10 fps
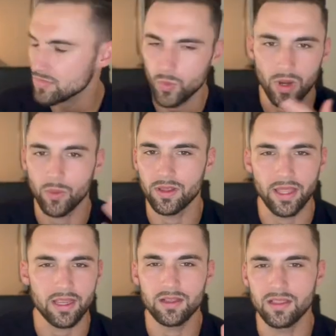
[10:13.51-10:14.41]
where we
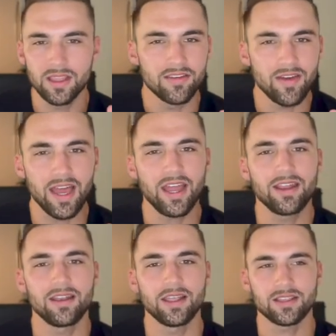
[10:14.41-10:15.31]
like live
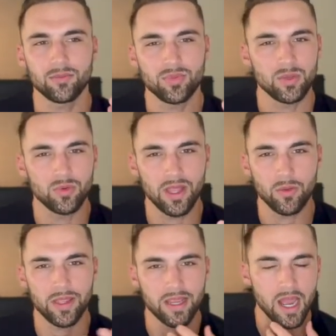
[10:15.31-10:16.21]
at, like the people that
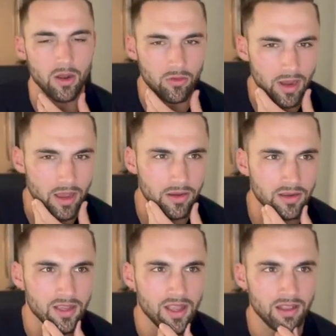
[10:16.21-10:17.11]
we hang out around,
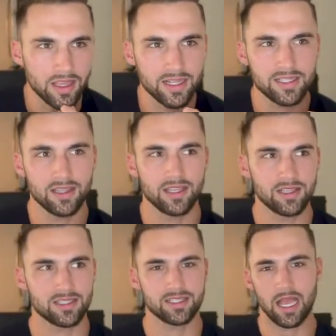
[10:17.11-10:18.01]
like it, like
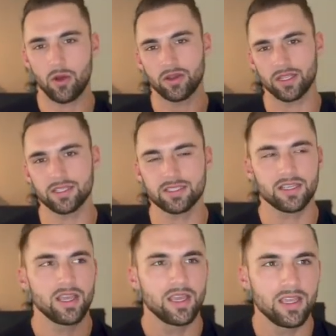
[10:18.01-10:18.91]
this is how it
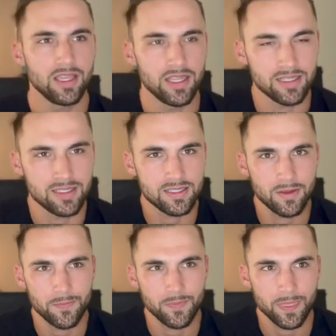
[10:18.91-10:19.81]
is. It's
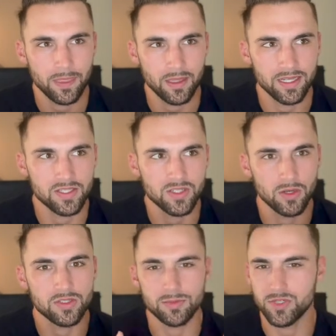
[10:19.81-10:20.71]

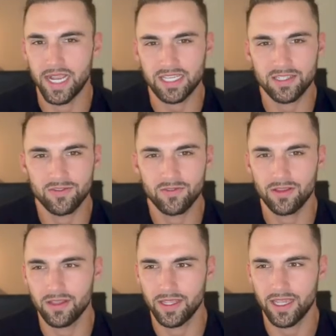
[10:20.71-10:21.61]
so subjective,
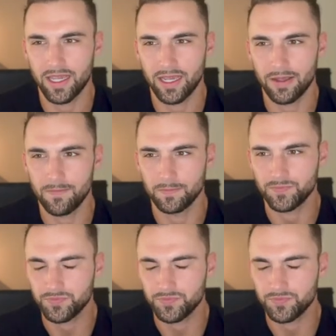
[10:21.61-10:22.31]
and